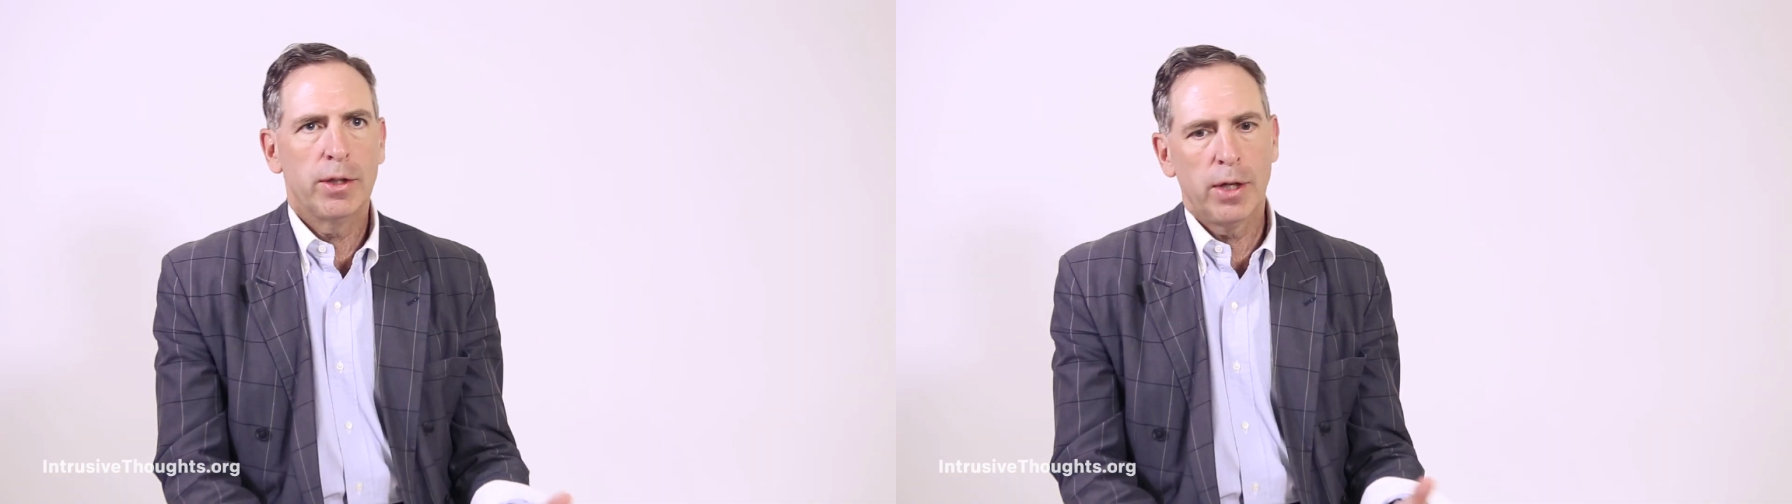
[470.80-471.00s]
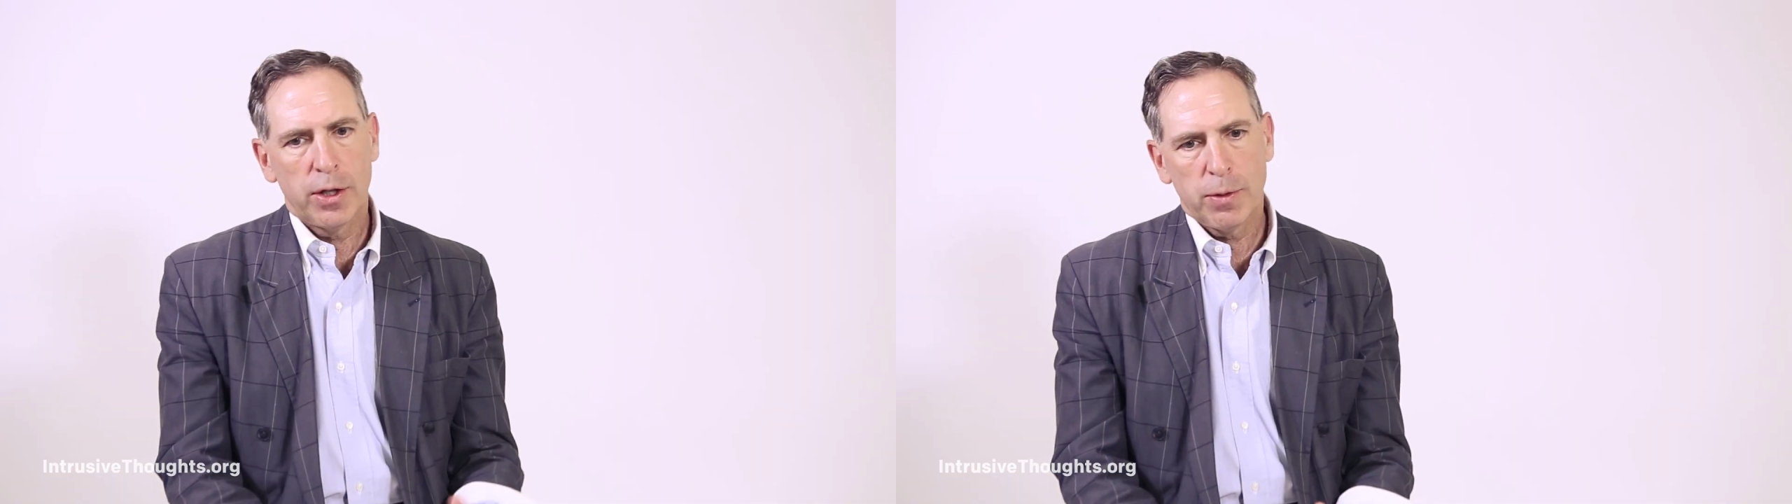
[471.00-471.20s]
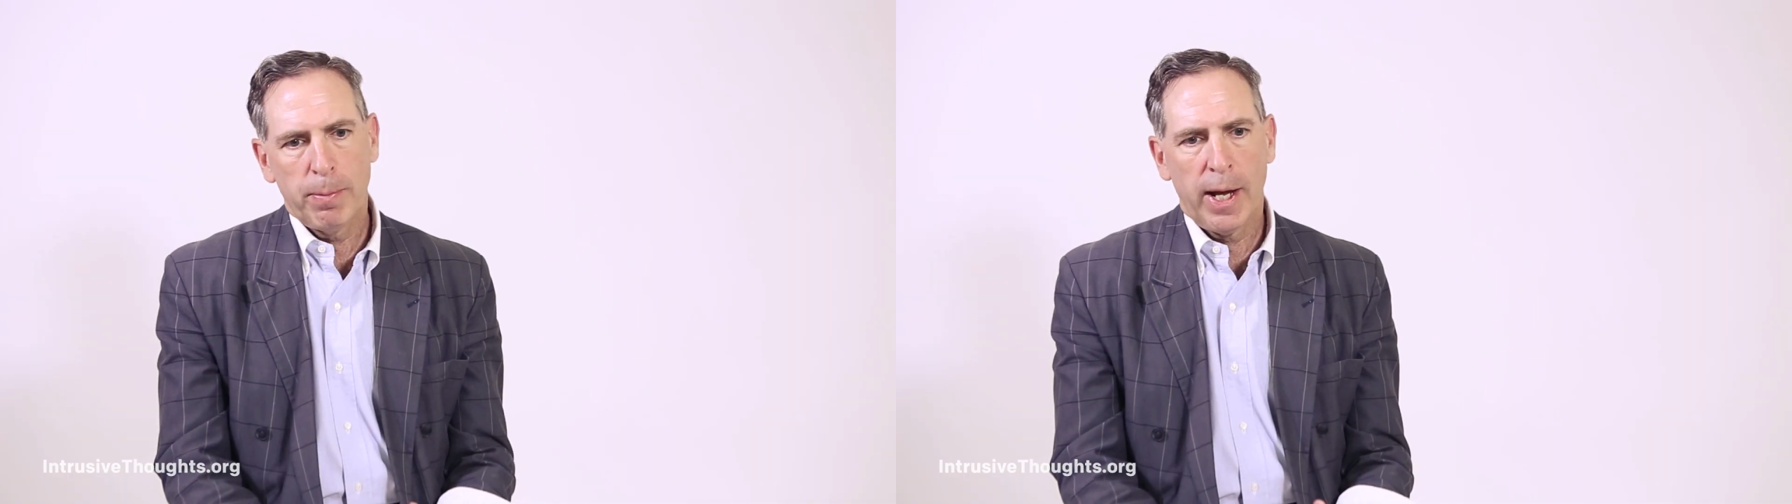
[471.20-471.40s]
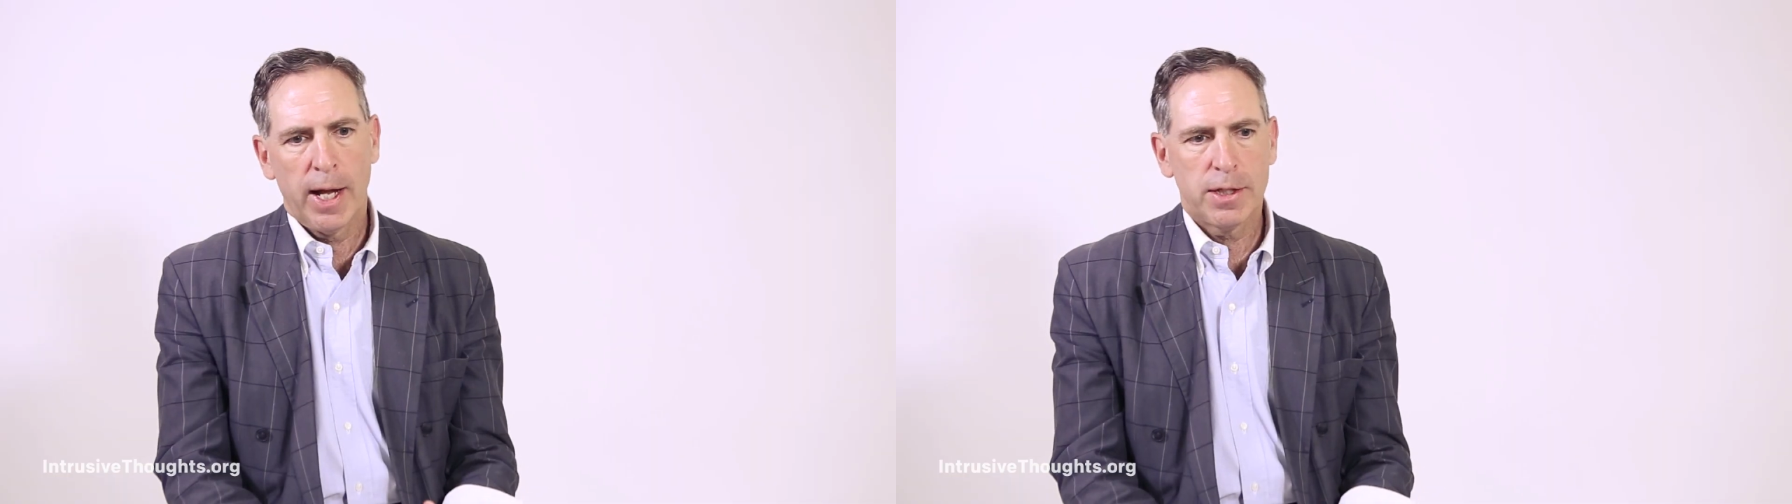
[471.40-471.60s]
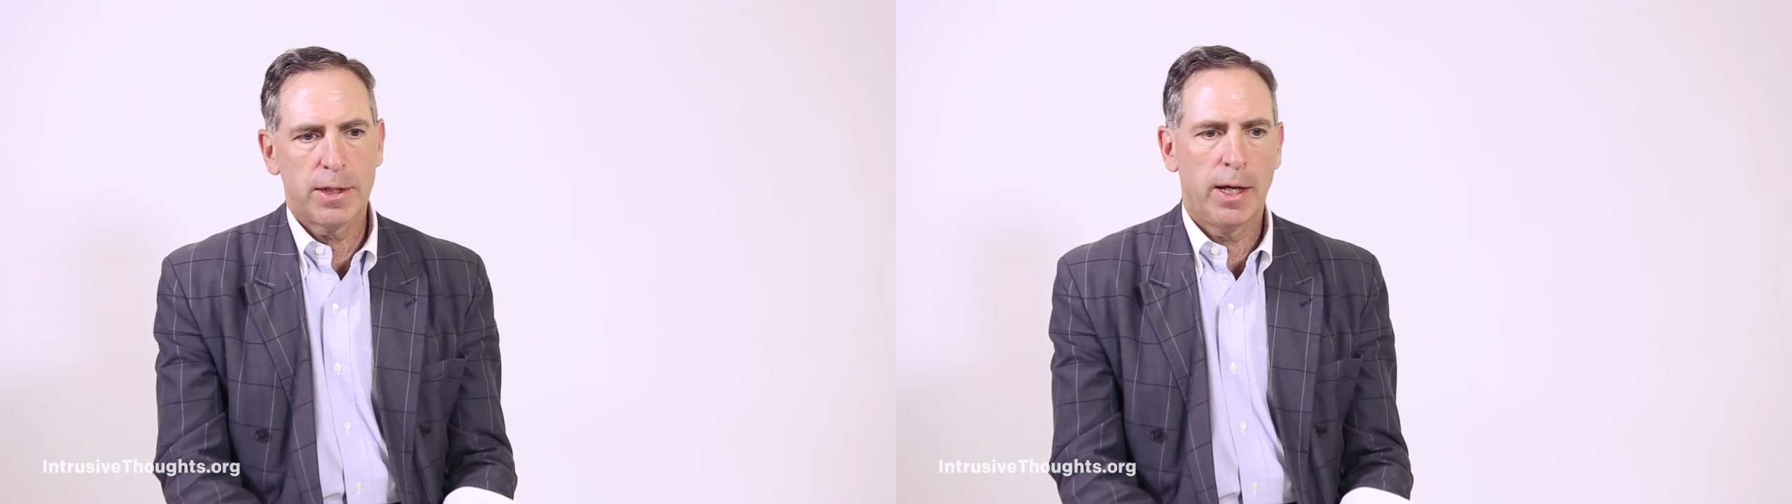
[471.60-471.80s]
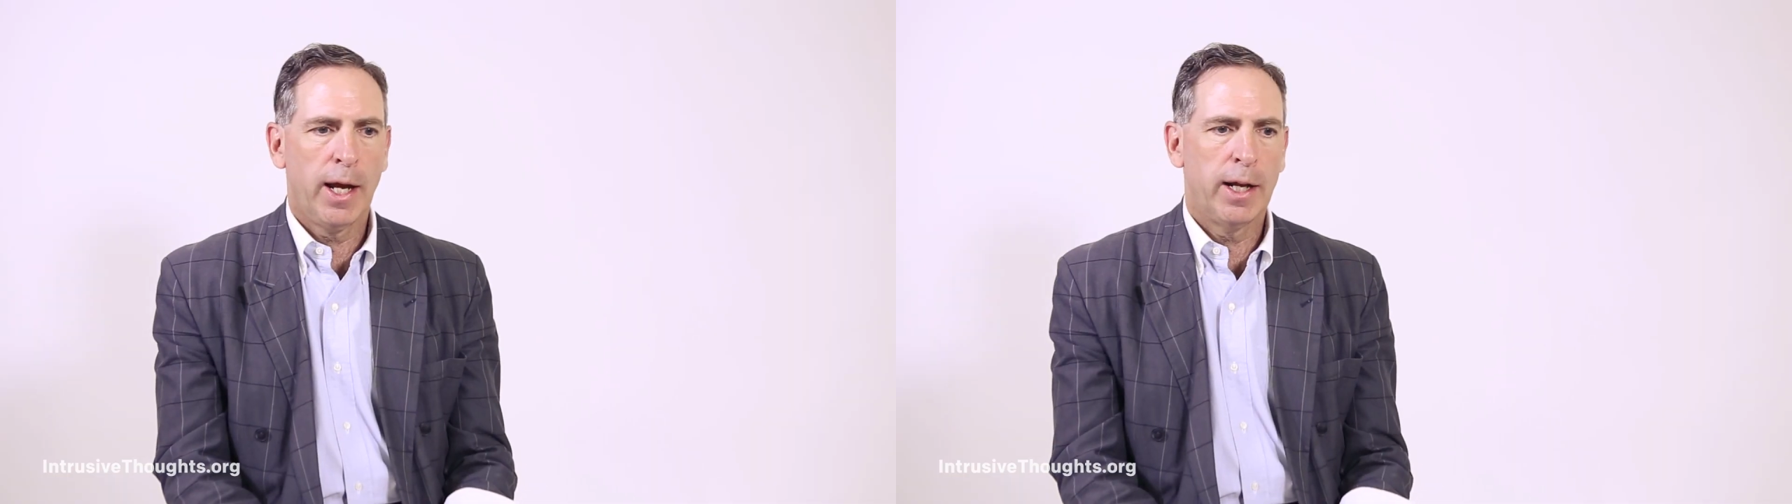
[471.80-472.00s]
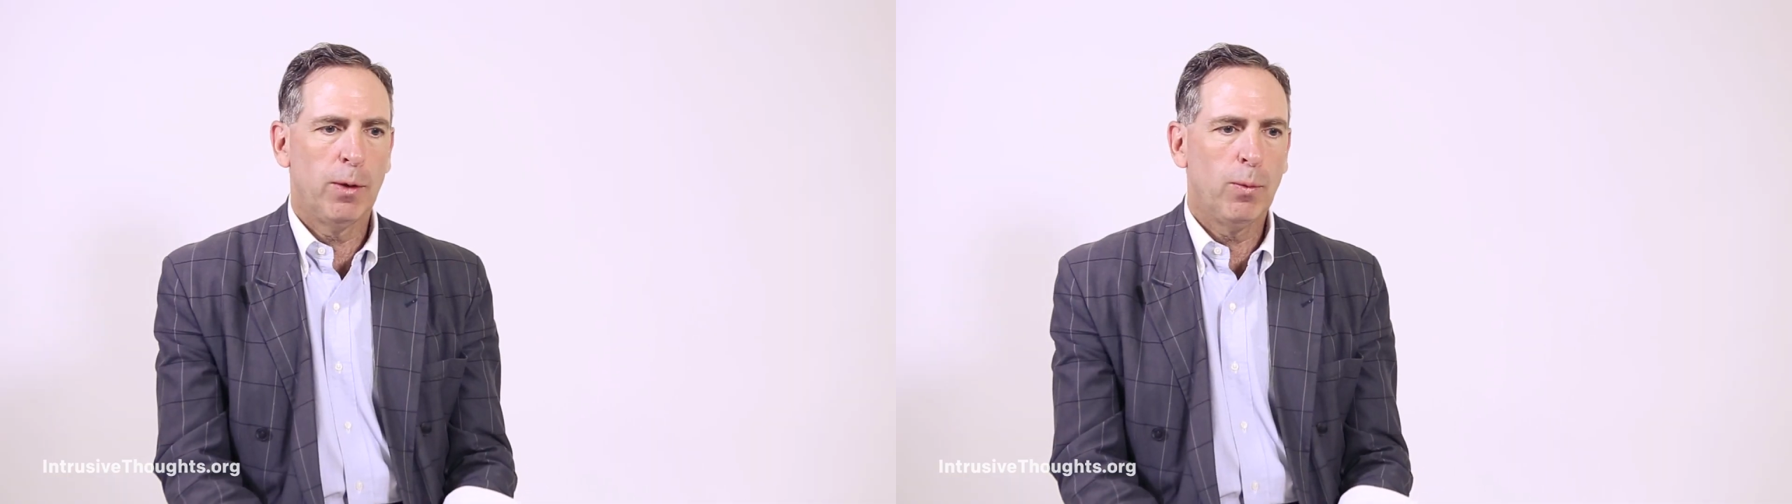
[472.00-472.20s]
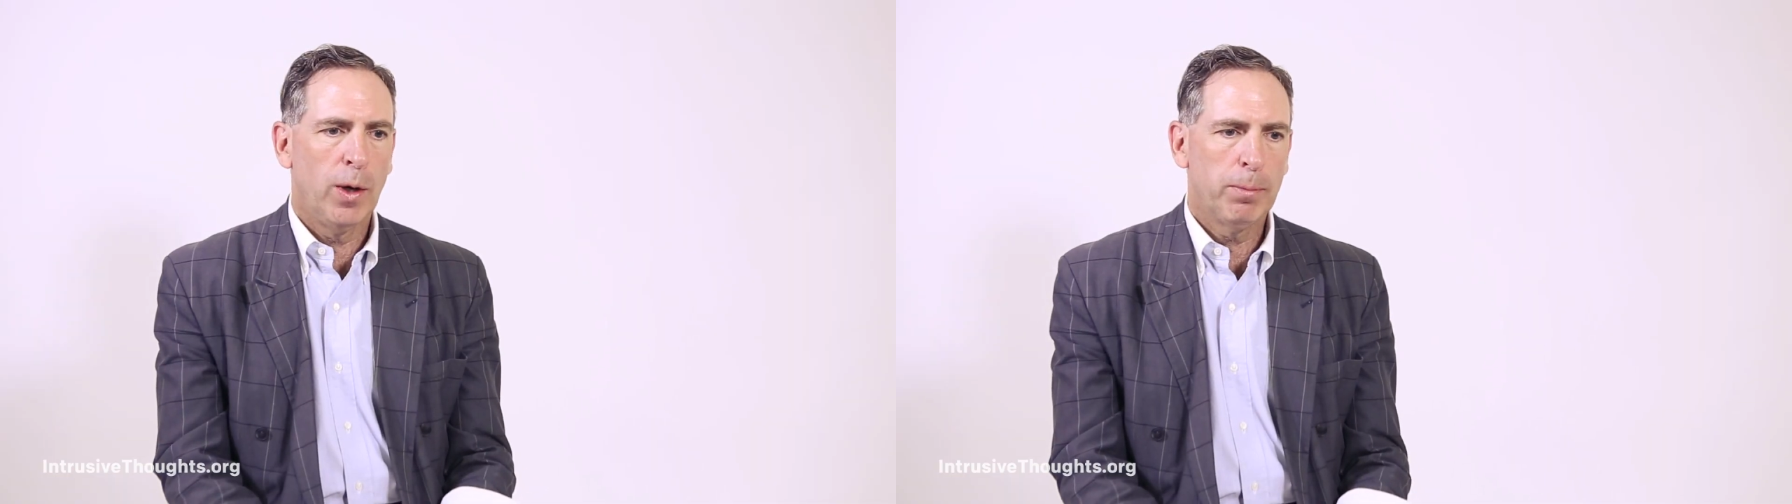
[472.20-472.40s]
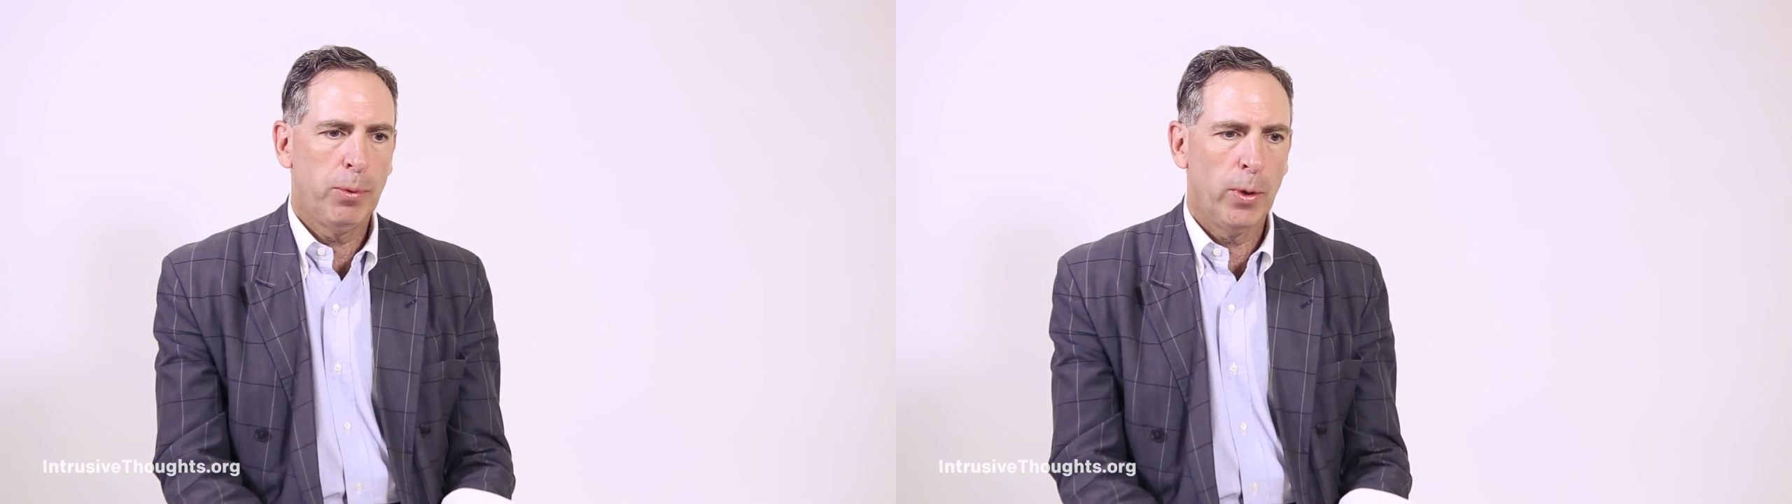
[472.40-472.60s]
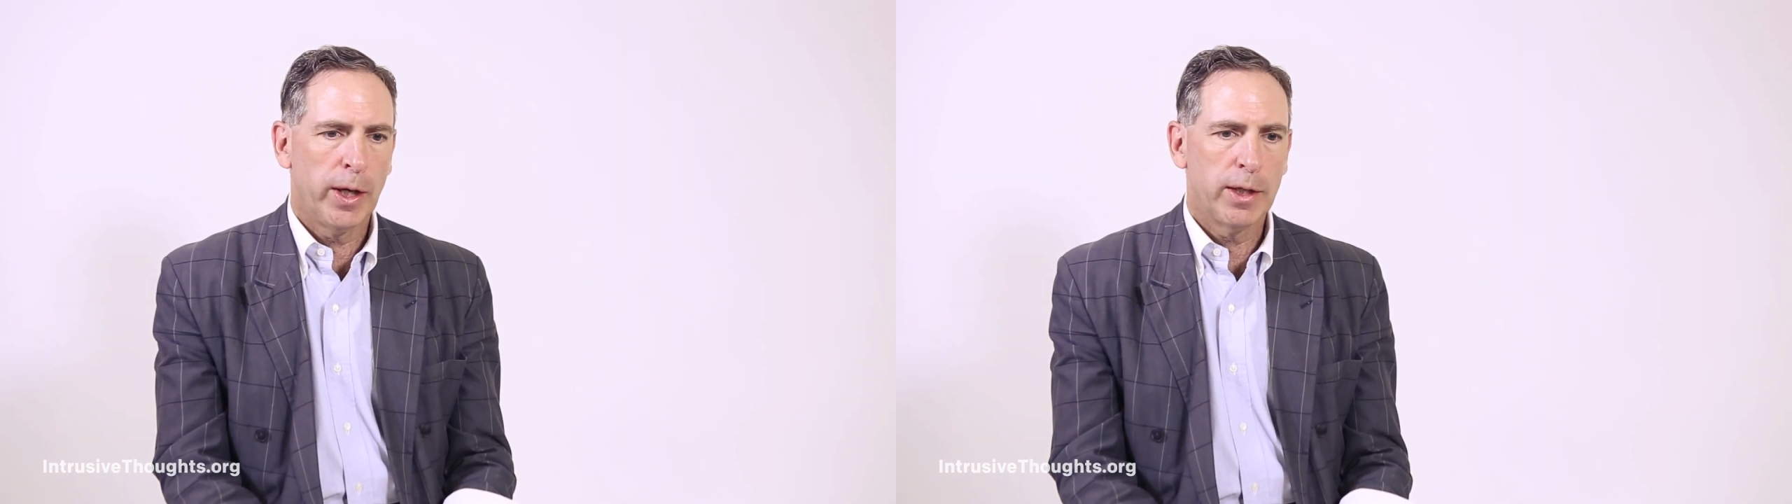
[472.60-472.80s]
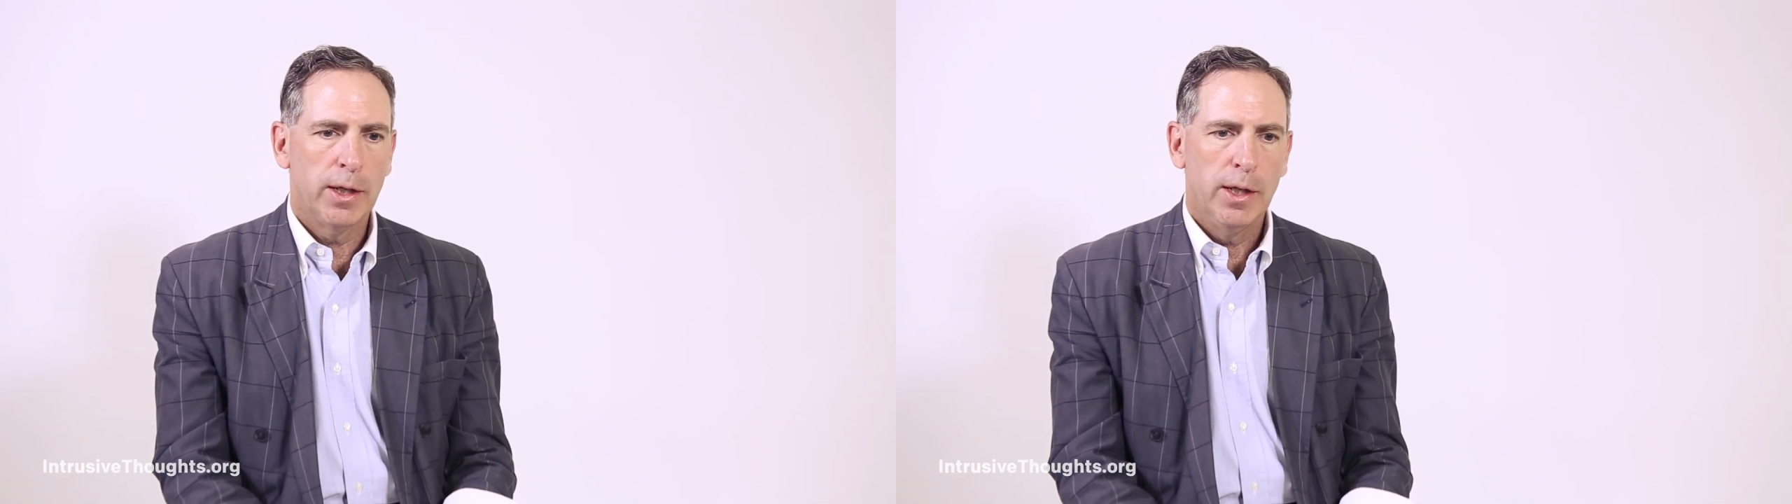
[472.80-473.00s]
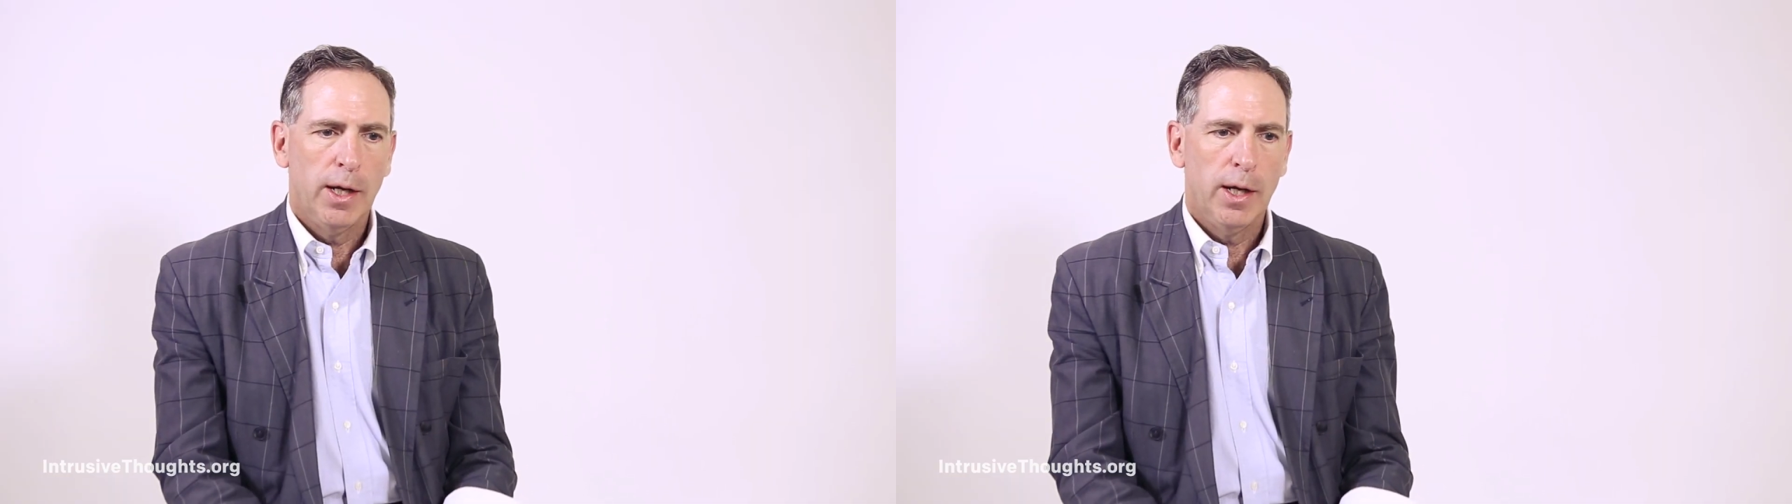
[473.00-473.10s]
touch pets. And at one point,